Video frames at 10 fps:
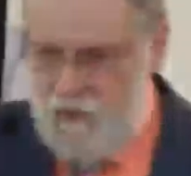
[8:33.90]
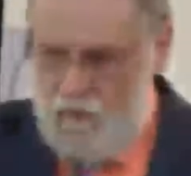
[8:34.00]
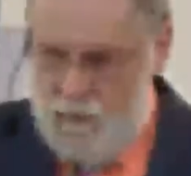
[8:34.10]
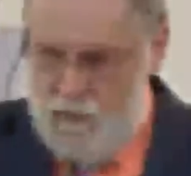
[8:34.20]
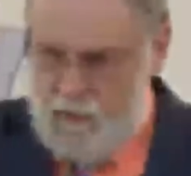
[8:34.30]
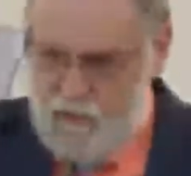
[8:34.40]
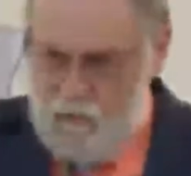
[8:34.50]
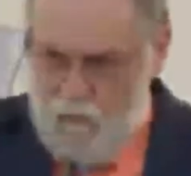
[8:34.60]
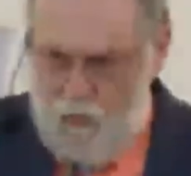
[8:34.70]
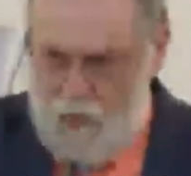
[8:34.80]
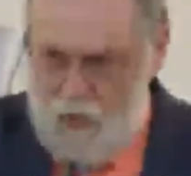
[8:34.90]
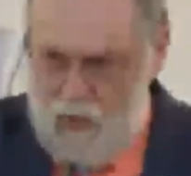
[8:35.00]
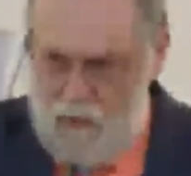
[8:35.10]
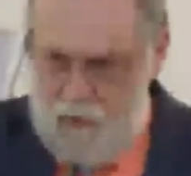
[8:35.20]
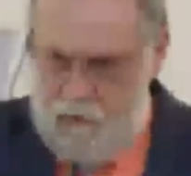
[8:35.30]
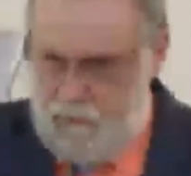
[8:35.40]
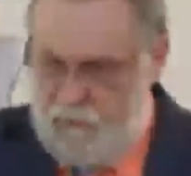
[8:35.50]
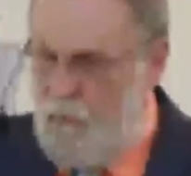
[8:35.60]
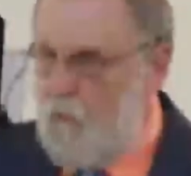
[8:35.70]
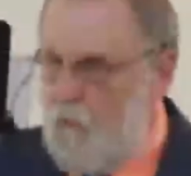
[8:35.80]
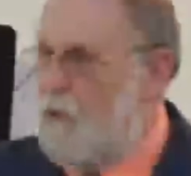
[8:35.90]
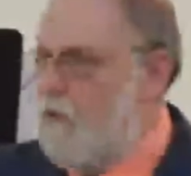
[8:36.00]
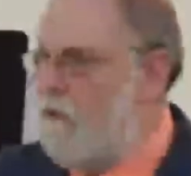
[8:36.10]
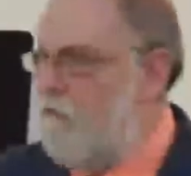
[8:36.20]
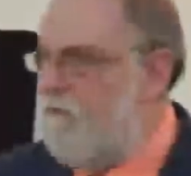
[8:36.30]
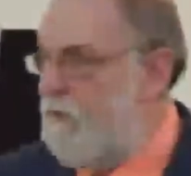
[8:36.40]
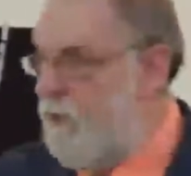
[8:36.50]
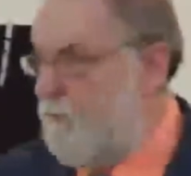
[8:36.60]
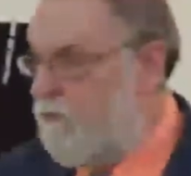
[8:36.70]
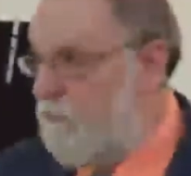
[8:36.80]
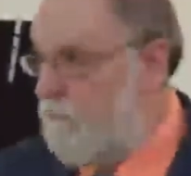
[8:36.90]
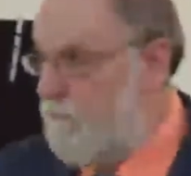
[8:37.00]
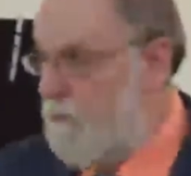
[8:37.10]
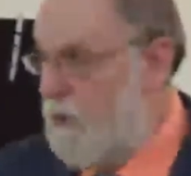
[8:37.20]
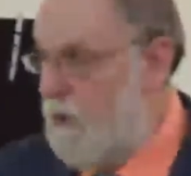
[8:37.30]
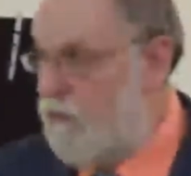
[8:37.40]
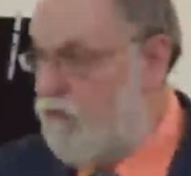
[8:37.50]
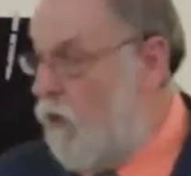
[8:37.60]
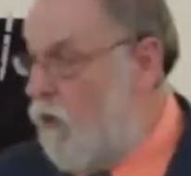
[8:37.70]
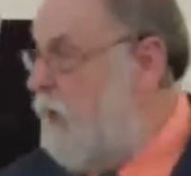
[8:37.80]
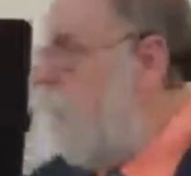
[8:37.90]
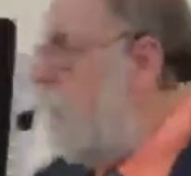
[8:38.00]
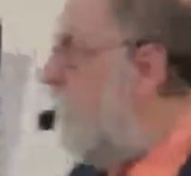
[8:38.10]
working on the wall and they're not working their farms. And so they